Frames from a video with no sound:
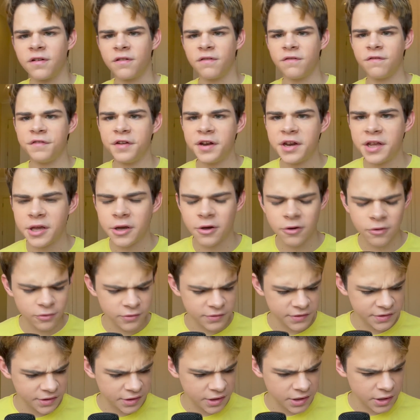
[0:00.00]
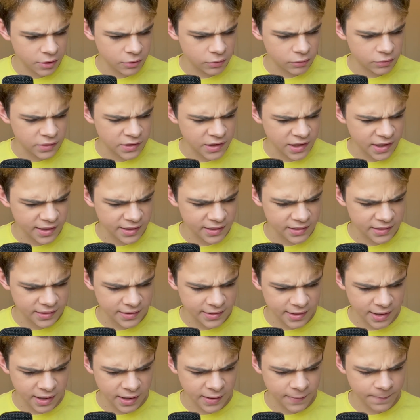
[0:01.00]
videos you didn't
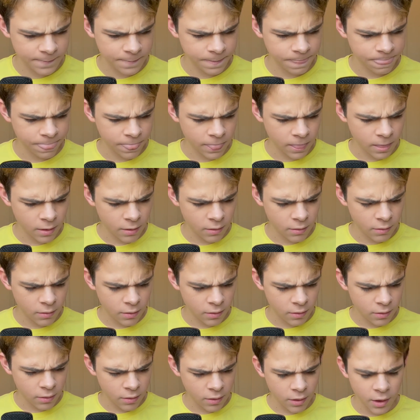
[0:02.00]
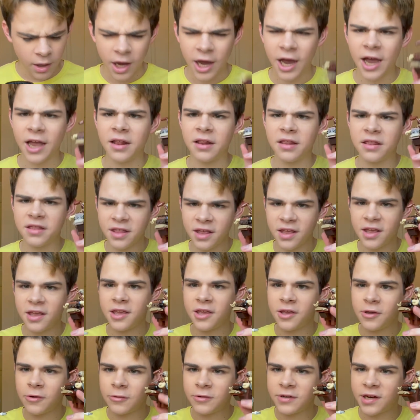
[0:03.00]
see, I think
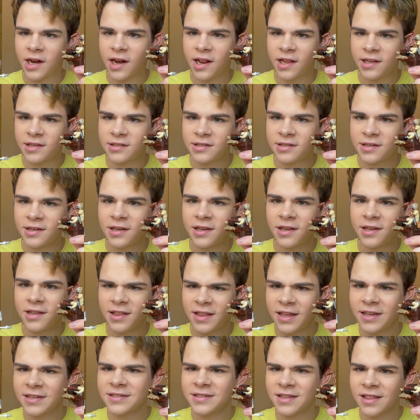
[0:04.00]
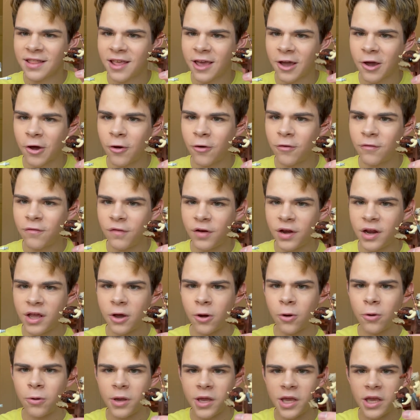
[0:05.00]
you didn't see this Lego
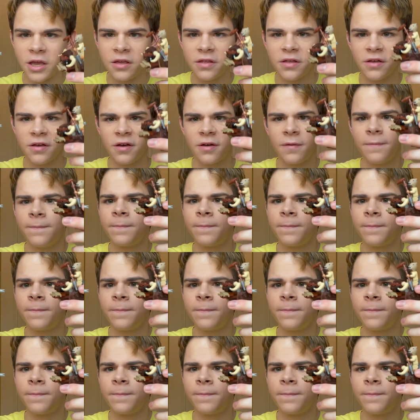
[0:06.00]
video either.